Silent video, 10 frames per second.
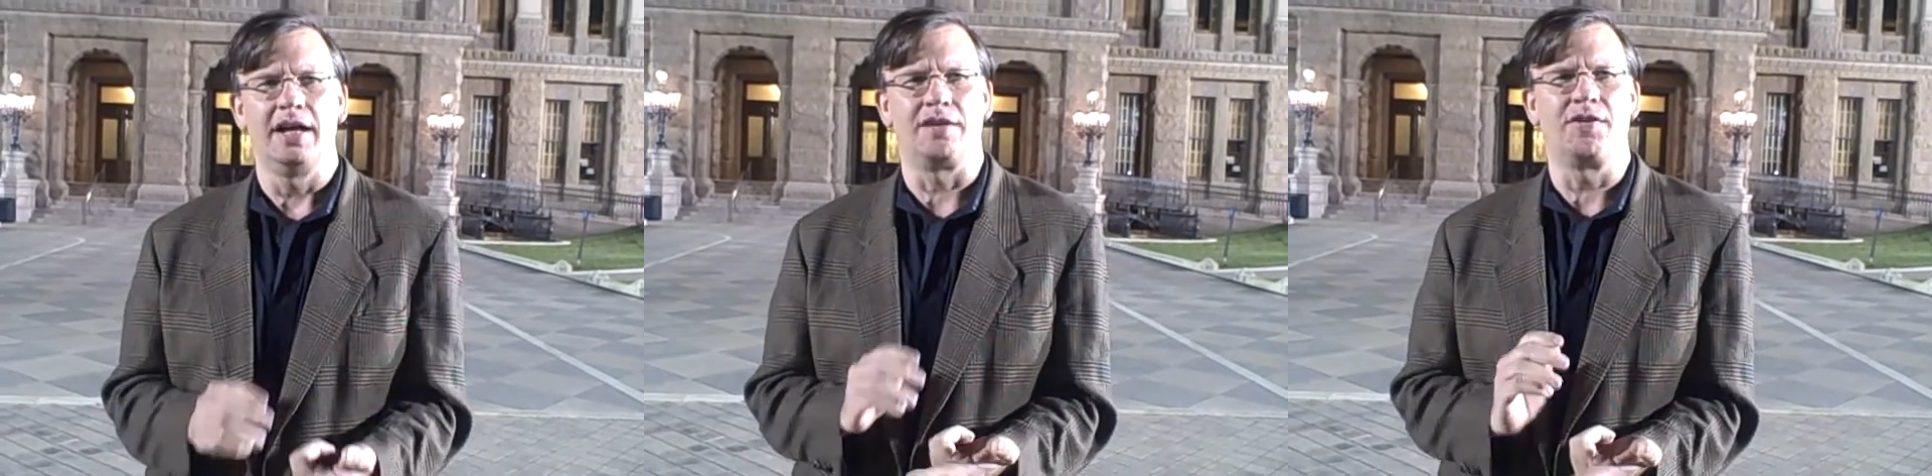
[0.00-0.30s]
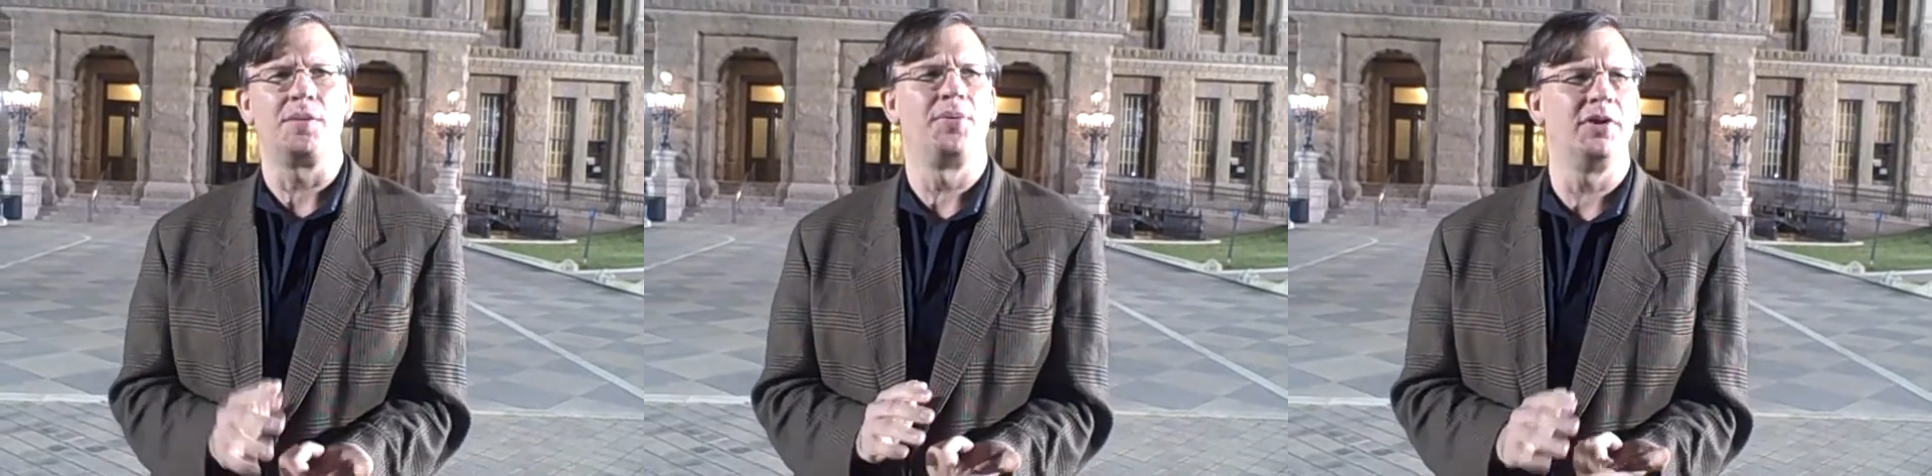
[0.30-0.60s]
It's
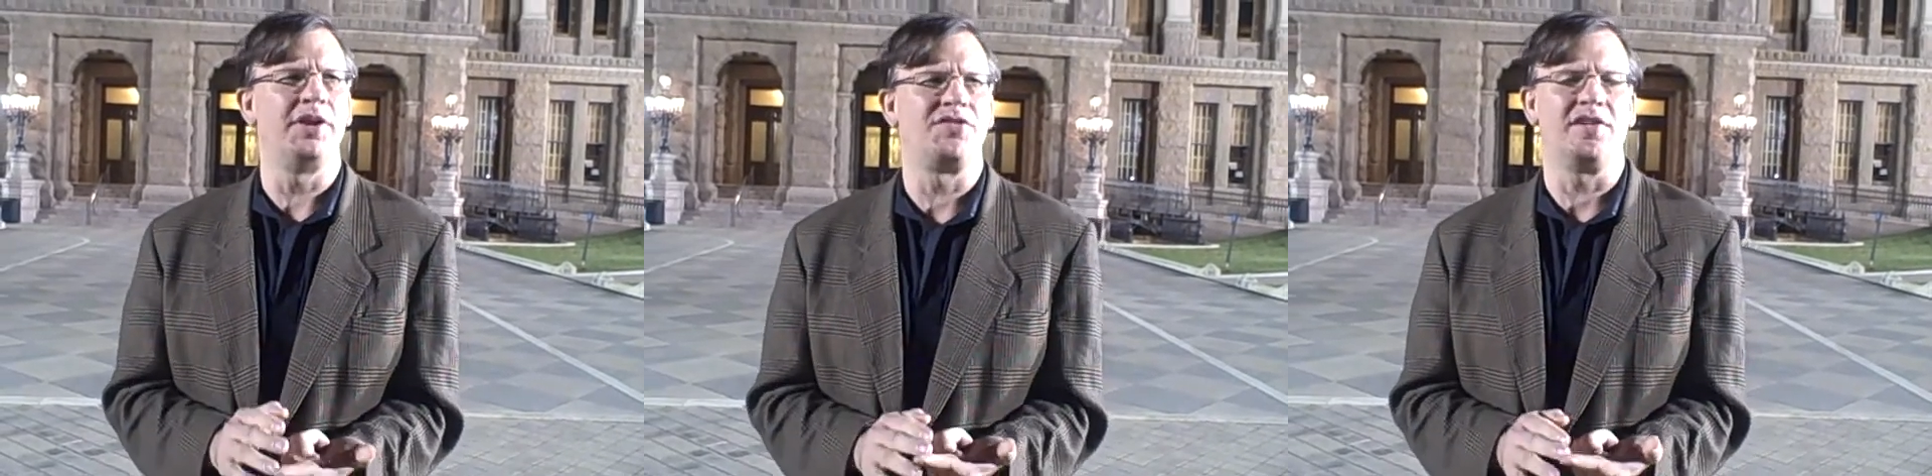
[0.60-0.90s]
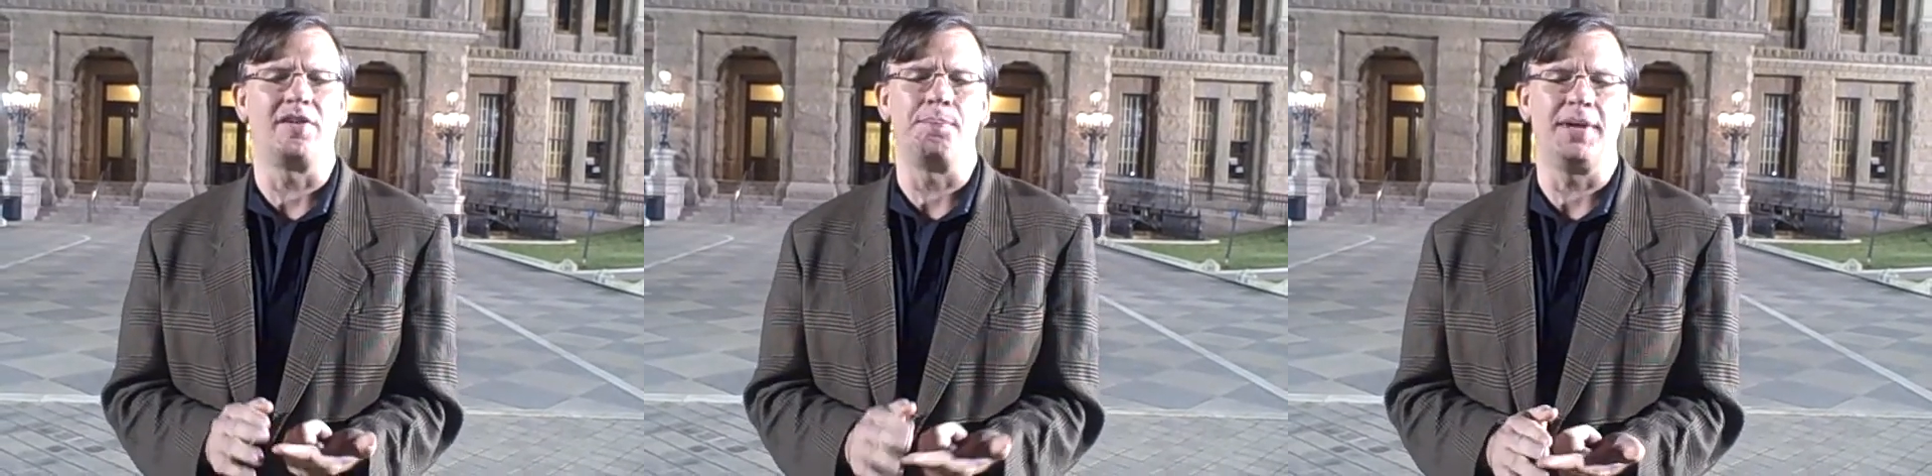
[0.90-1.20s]
very important that
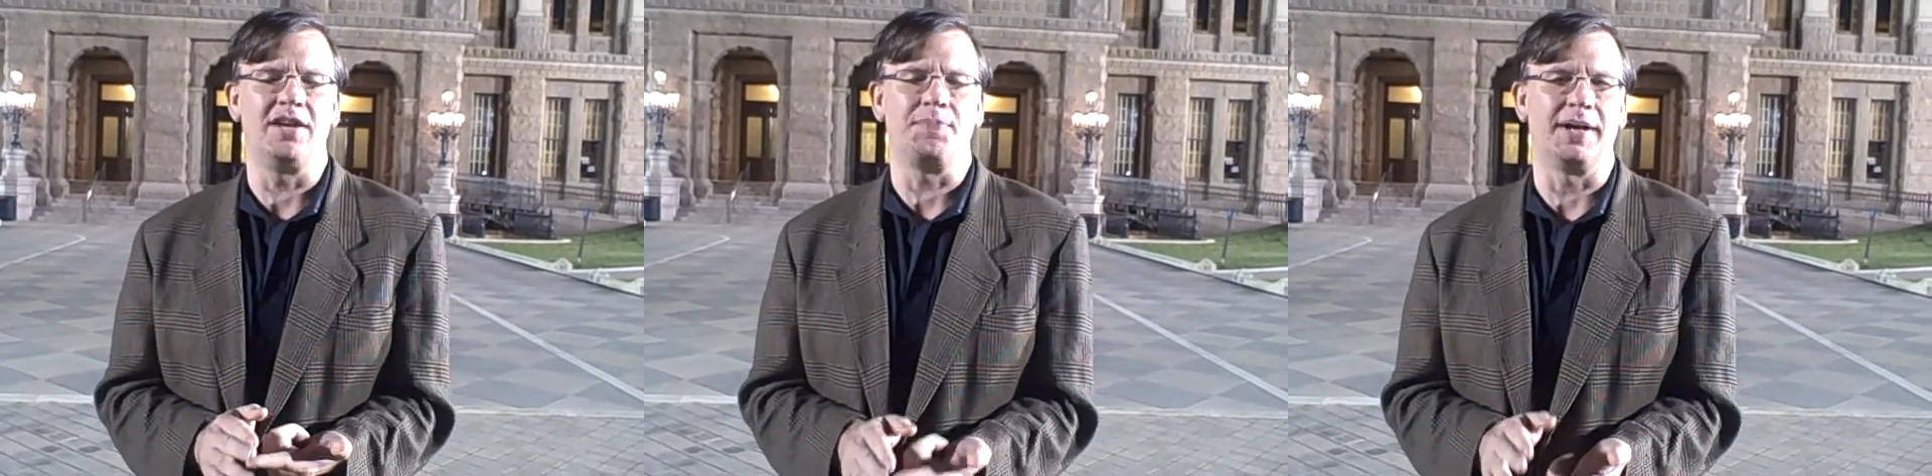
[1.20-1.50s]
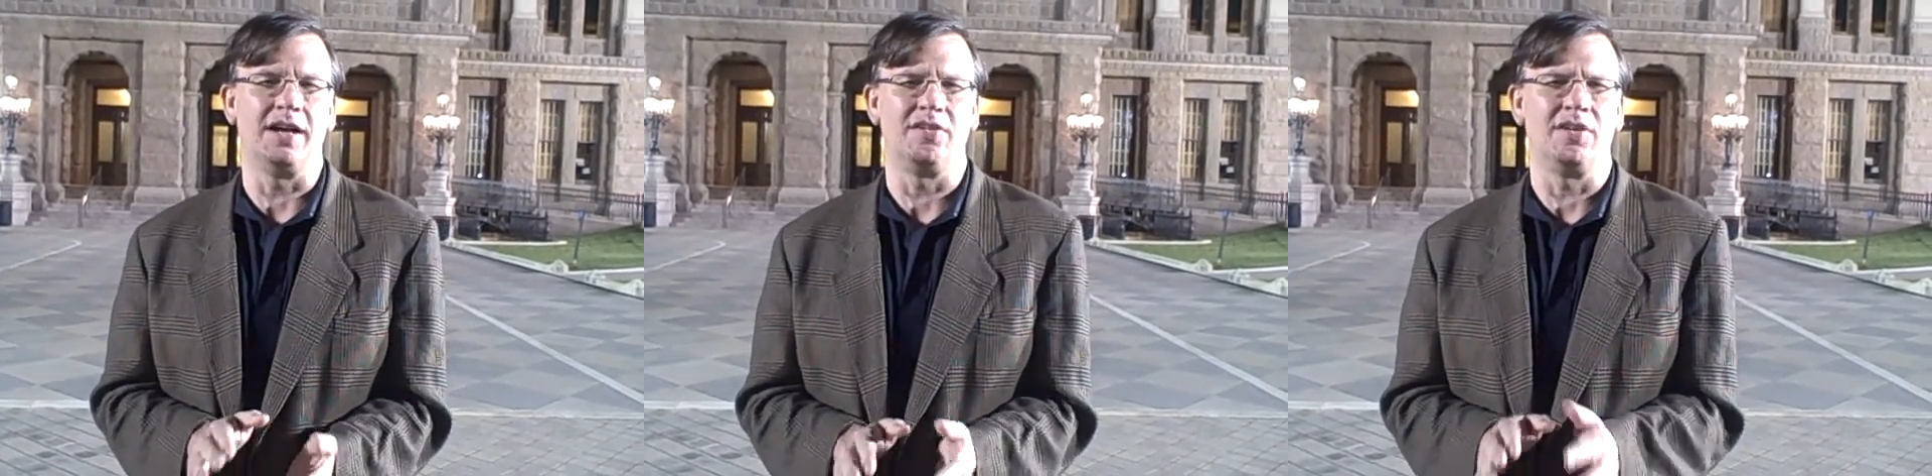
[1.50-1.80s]
she's impeached
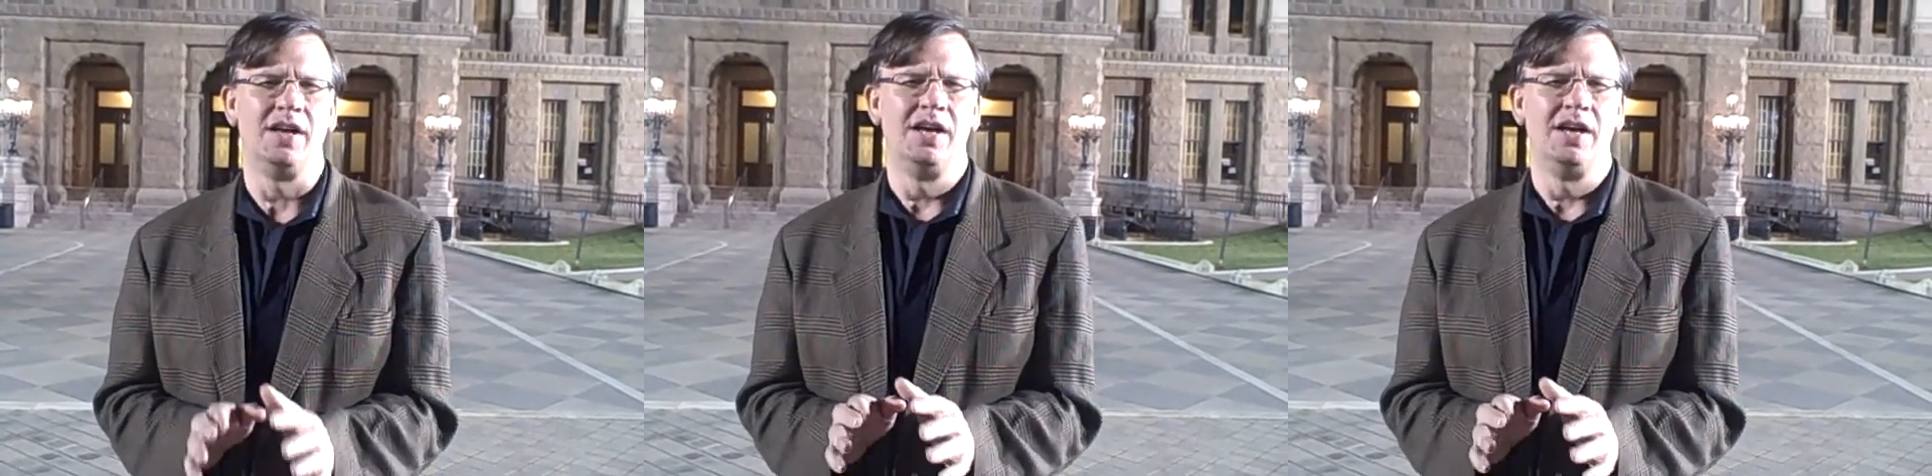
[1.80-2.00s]
because